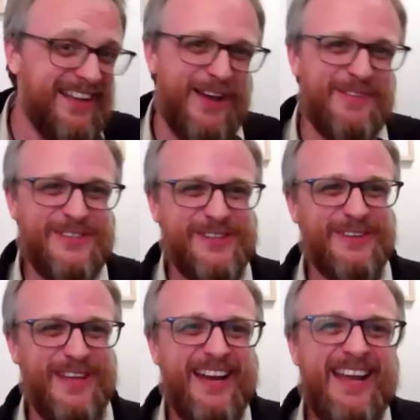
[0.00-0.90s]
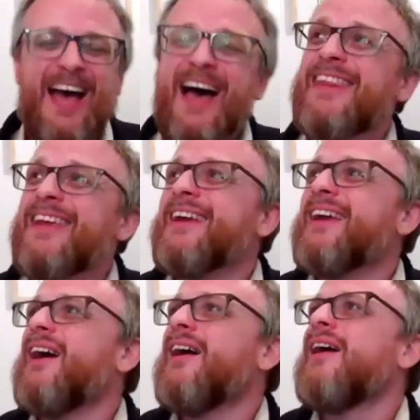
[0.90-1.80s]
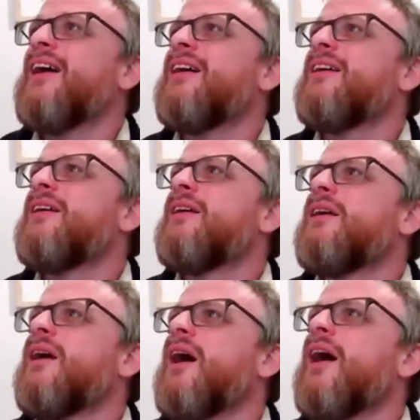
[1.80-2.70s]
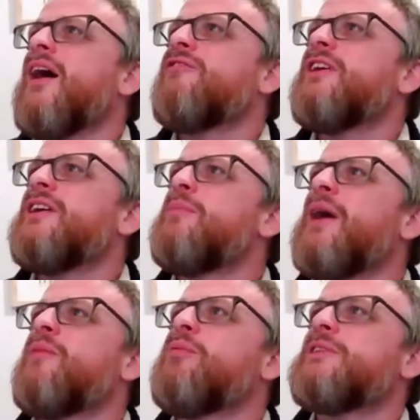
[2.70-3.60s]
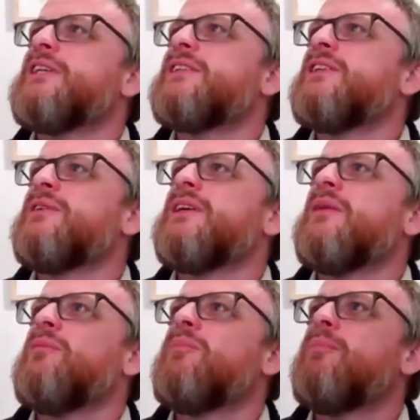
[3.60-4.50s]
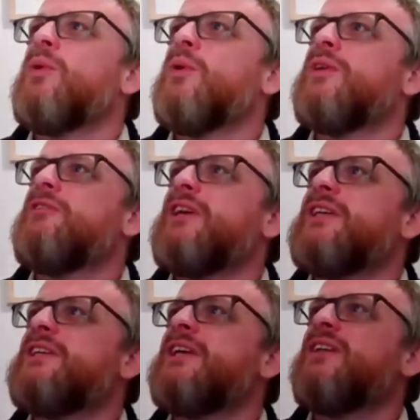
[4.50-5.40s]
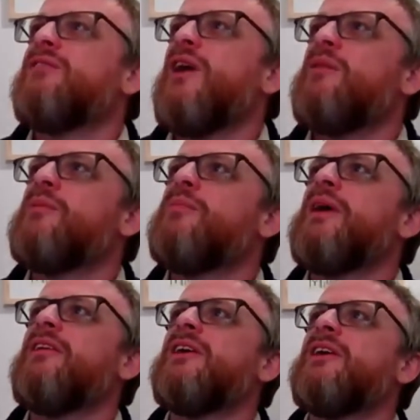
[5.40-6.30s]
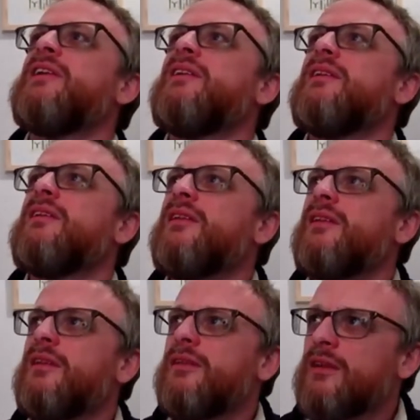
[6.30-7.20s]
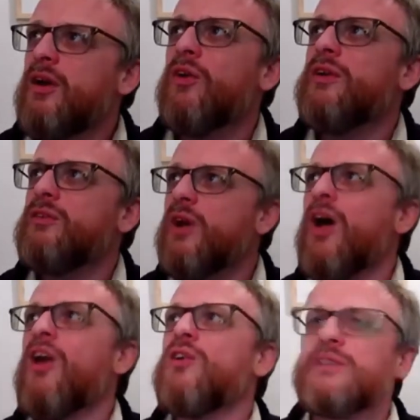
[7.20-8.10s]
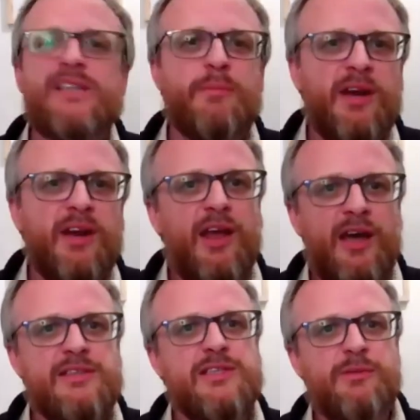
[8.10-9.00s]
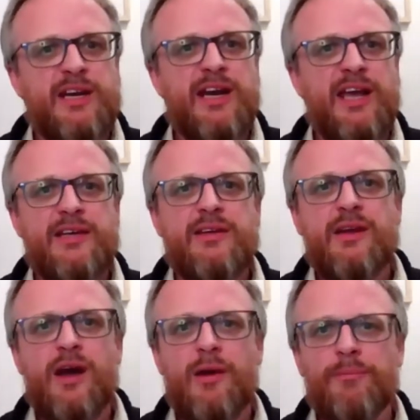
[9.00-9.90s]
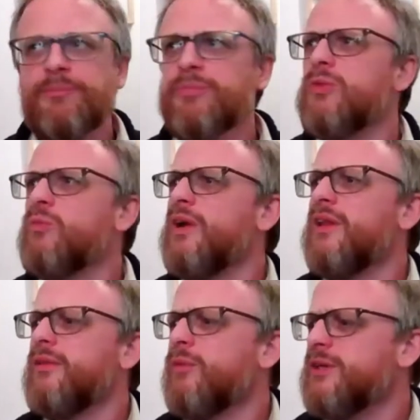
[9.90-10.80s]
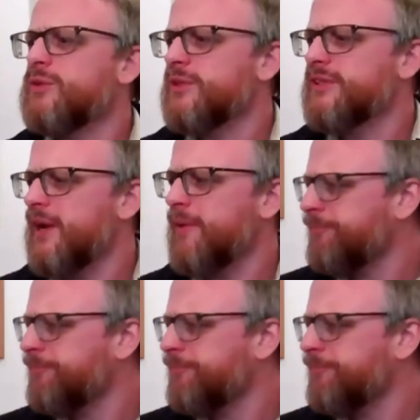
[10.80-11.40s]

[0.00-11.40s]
I'm sure that I have heard about a project doing the border region in the Roman period along similar lines to EngLaId, which was